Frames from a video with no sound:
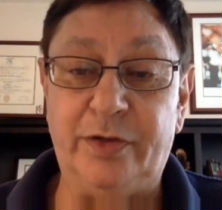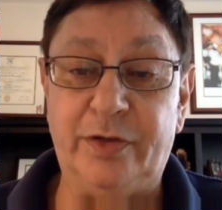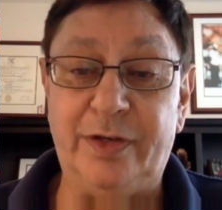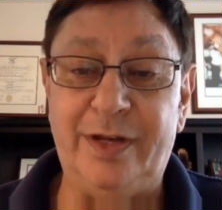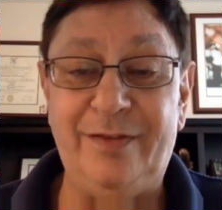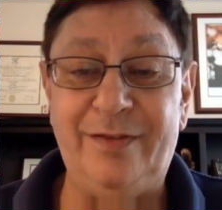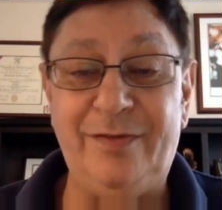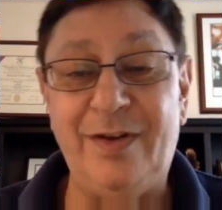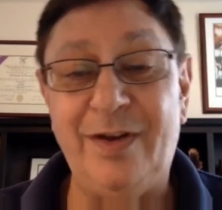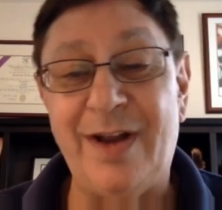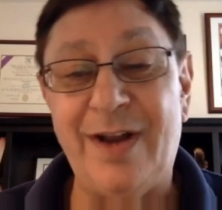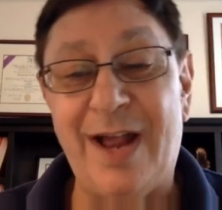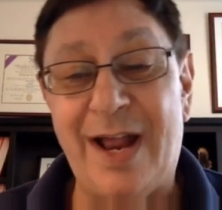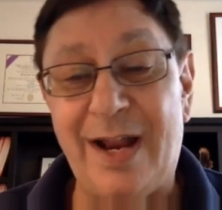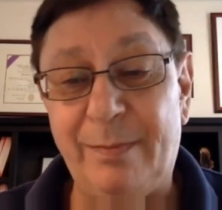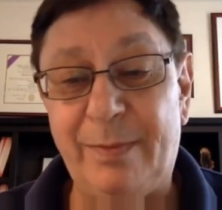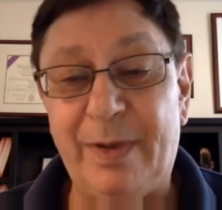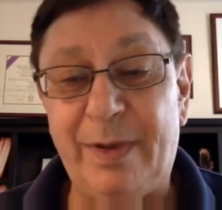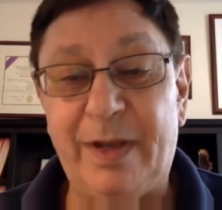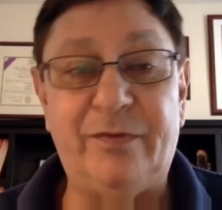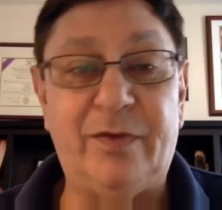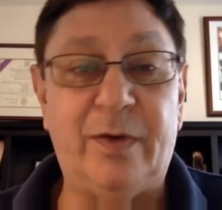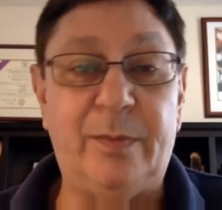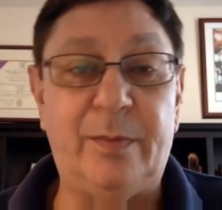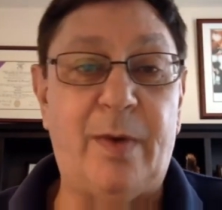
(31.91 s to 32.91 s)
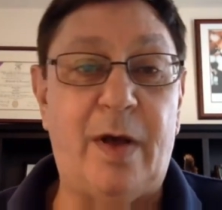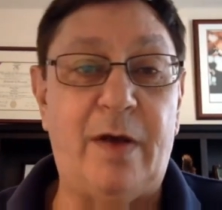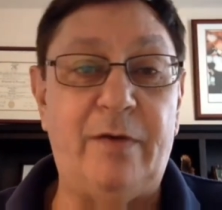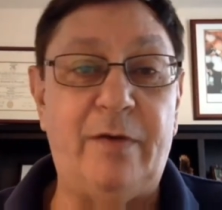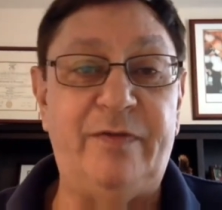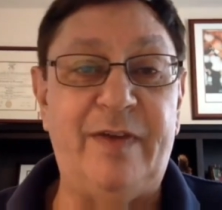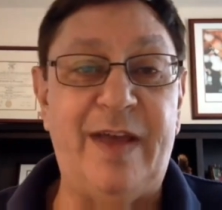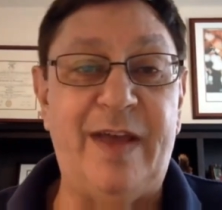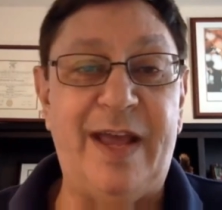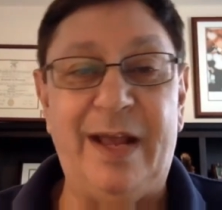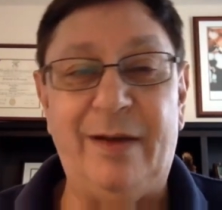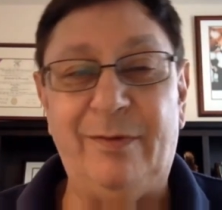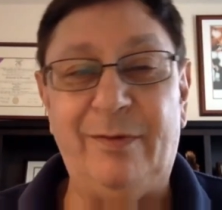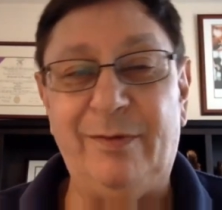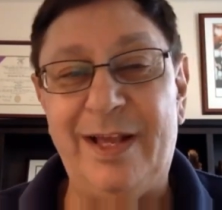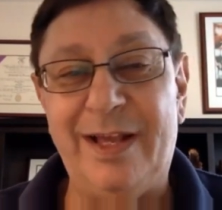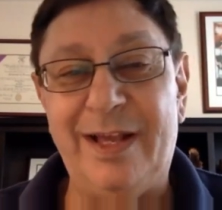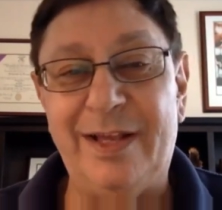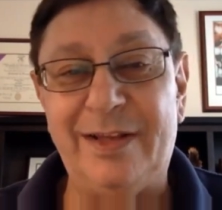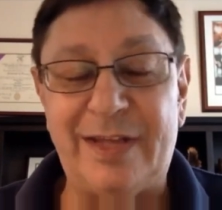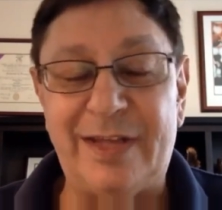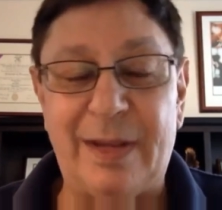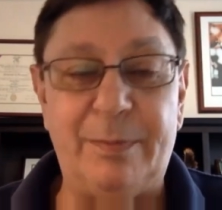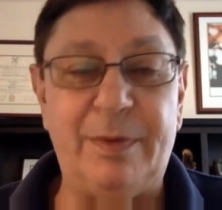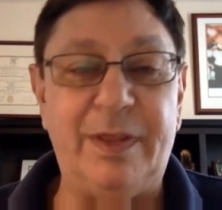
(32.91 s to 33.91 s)
And if you're not a big football fan, well,
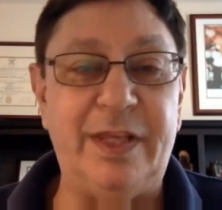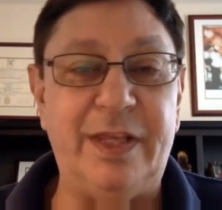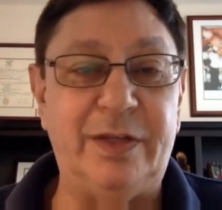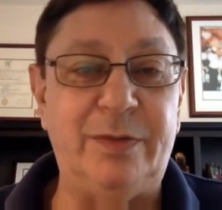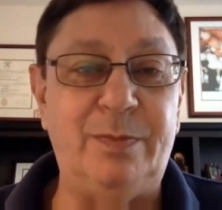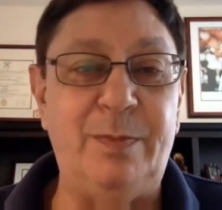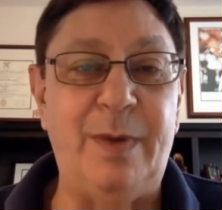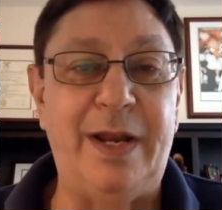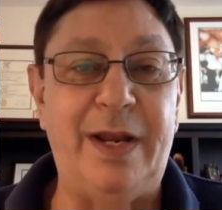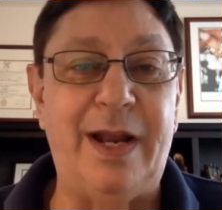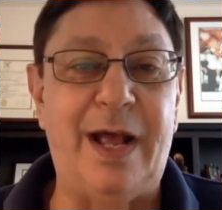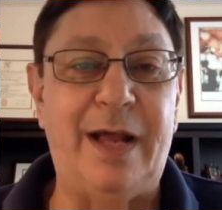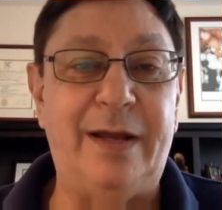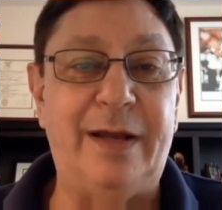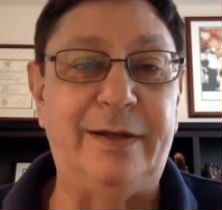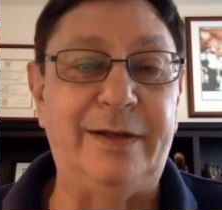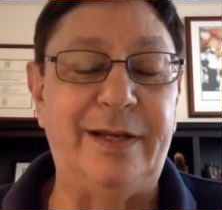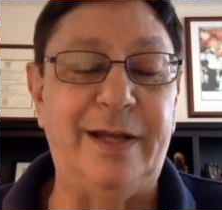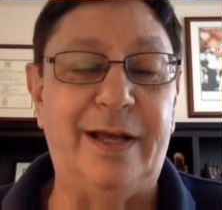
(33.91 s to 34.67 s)
some of this may not